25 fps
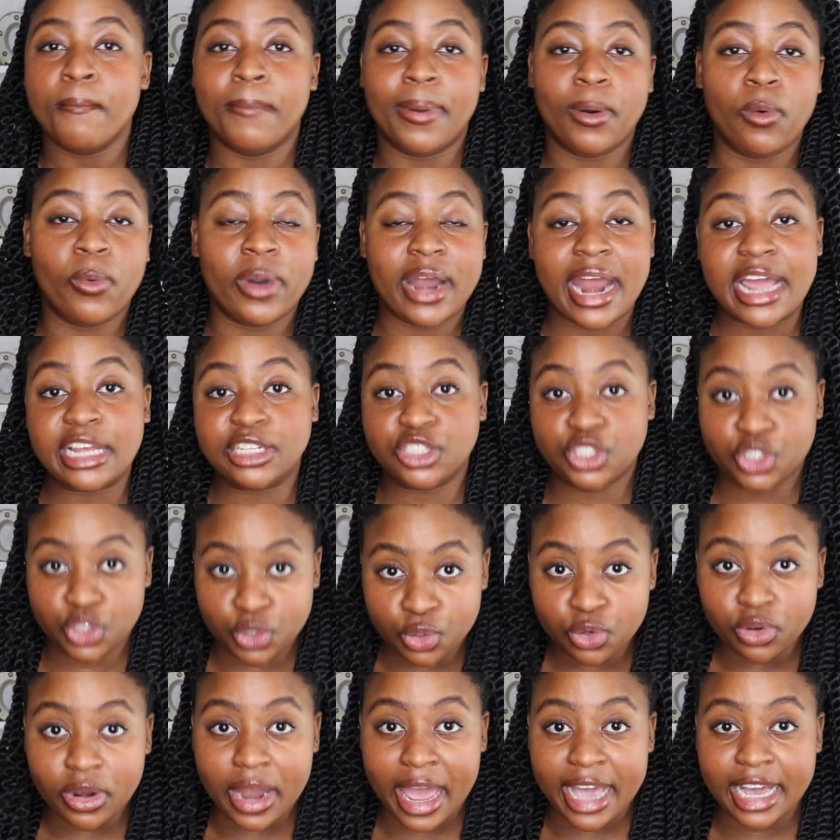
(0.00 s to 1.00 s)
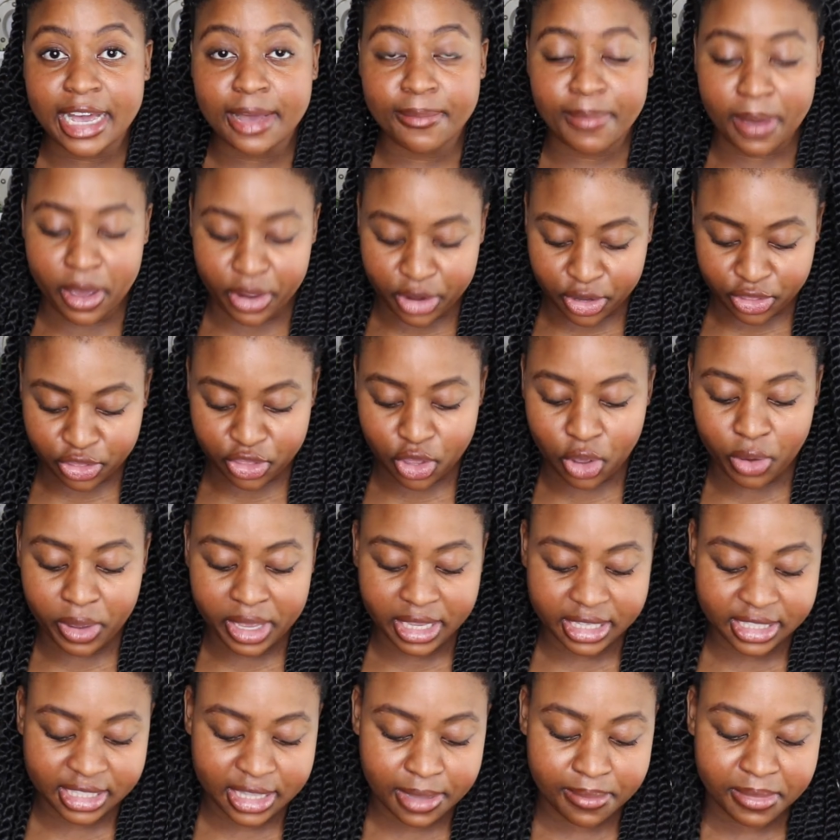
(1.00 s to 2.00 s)
But what I do like about it though
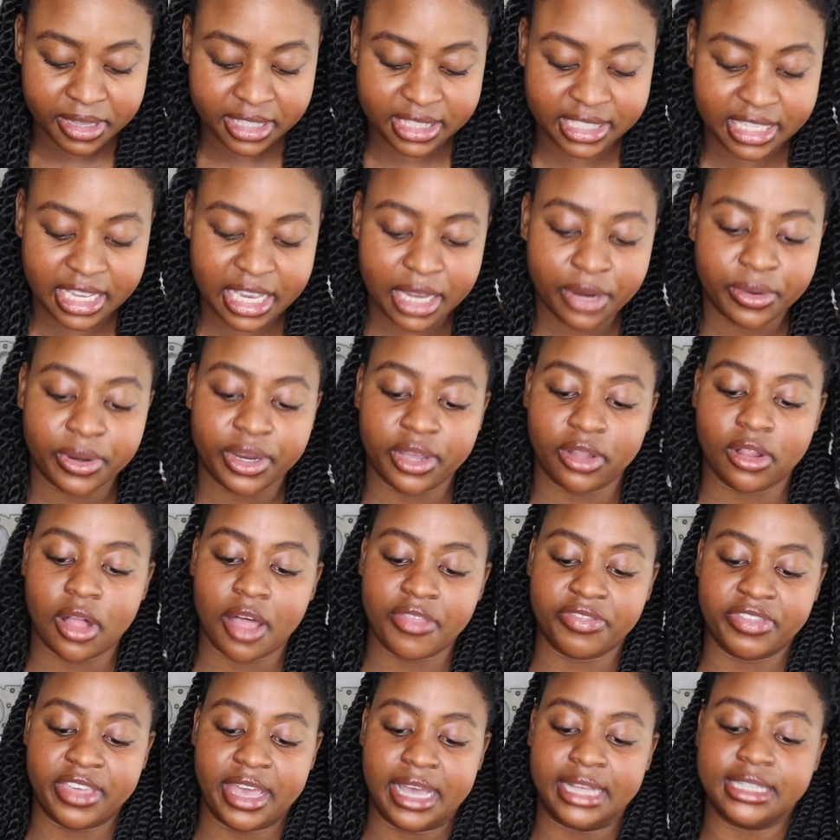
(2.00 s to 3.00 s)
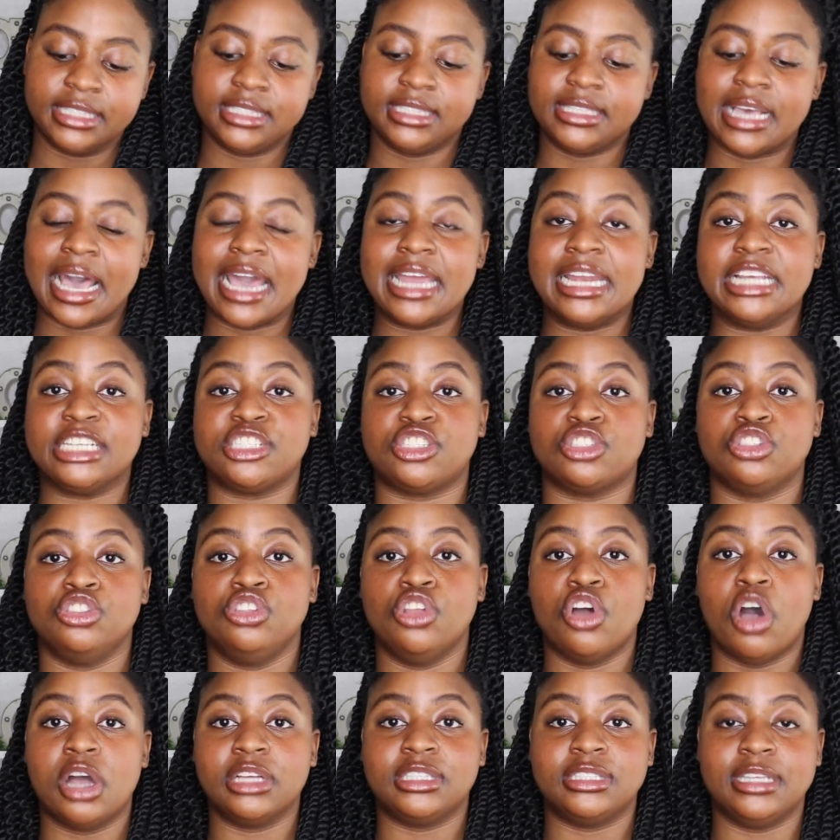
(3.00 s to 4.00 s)
is the material on the inside is
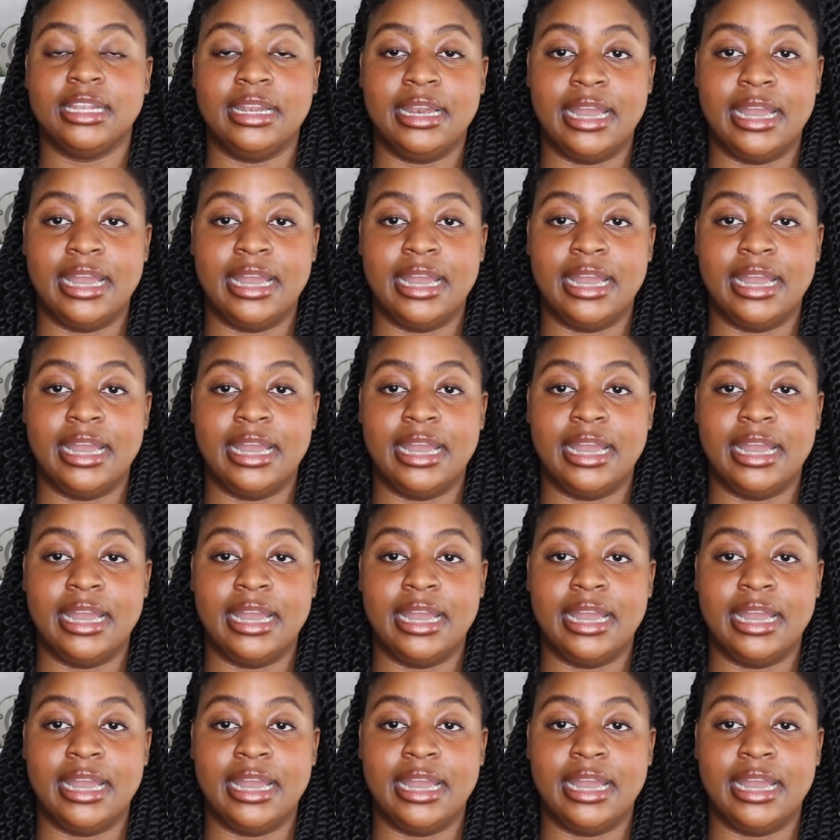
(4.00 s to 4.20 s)
not